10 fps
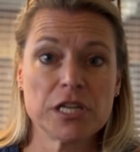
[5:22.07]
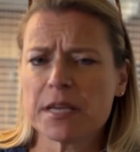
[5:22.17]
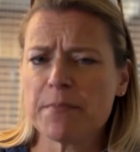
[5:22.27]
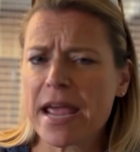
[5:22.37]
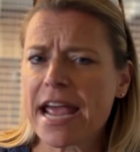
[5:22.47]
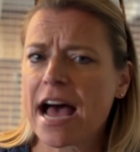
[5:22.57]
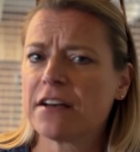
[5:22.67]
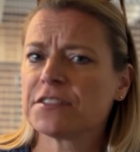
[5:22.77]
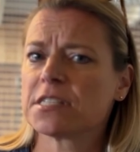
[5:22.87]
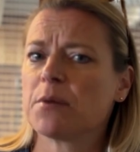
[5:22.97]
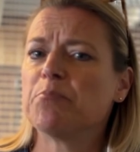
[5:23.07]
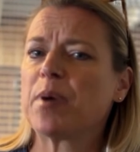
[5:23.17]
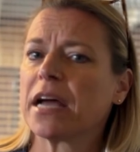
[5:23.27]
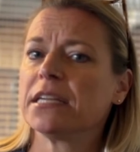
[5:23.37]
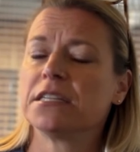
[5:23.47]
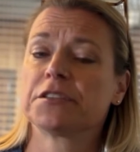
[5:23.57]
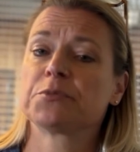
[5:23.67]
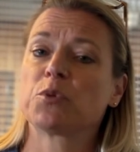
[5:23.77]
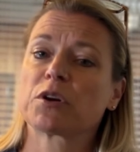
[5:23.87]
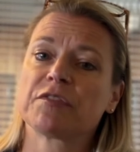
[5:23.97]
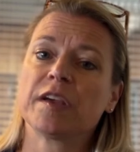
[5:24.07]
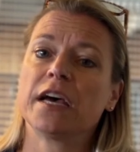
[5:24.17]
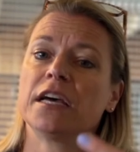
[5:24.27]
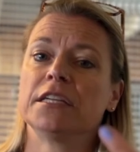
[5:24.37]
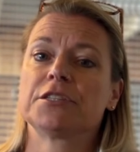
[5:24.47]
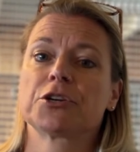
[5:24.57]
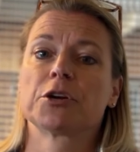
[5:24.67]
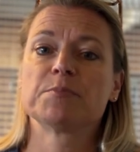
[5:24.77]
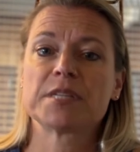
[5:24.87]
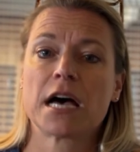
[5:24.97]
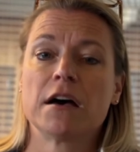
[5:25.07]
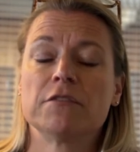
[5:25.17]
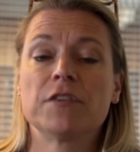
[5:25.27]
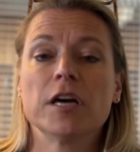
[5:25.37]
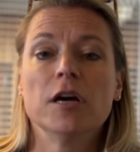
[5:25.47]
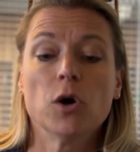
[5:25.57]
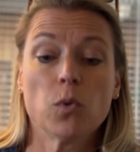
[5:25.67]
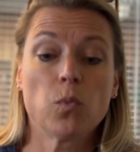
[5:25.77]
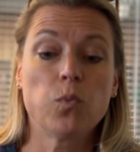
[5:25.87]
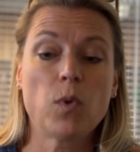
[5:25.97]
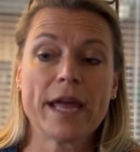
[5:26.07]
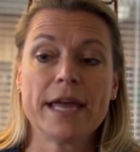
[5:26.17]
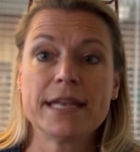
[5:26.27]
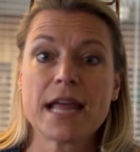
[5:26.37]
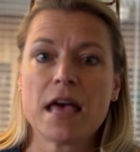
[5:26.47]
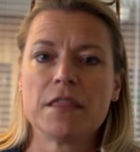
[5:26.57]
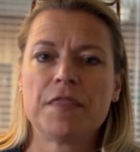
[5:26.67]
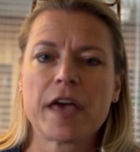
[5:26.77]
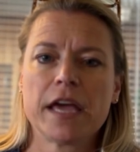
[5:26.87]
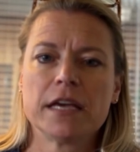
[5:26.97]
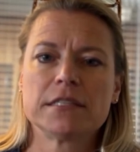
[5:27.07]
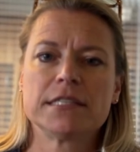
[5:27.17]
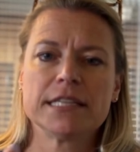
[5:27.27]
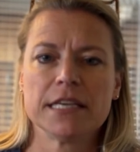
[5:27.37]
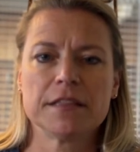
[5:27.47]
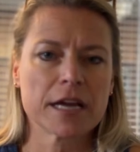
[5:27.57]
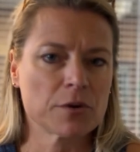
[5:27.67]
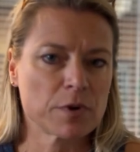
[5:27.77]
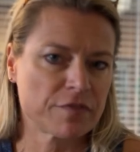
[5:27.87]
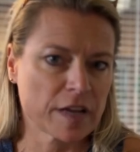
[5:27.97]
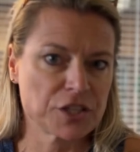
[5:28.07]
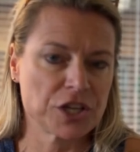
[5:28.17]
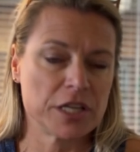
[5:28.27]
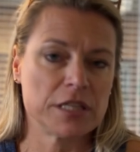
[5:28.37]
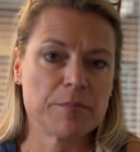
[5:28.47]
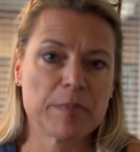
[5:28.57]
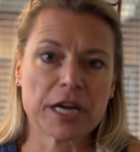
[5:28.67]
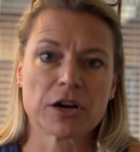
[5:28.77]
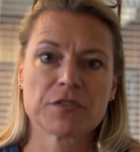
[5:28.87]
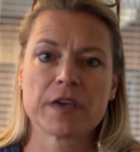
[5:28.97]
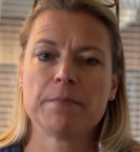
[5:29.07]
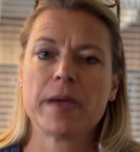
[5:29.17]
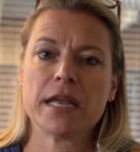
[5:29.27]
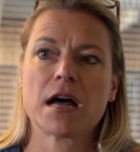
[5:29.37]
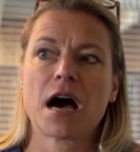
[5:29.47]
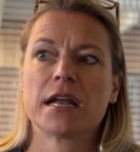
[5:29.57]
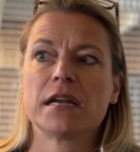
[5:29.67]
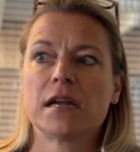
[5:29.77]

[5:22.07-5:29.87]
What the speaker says: They may have some body dysmorphia in terms of when they see their reflection in the mirror, they may not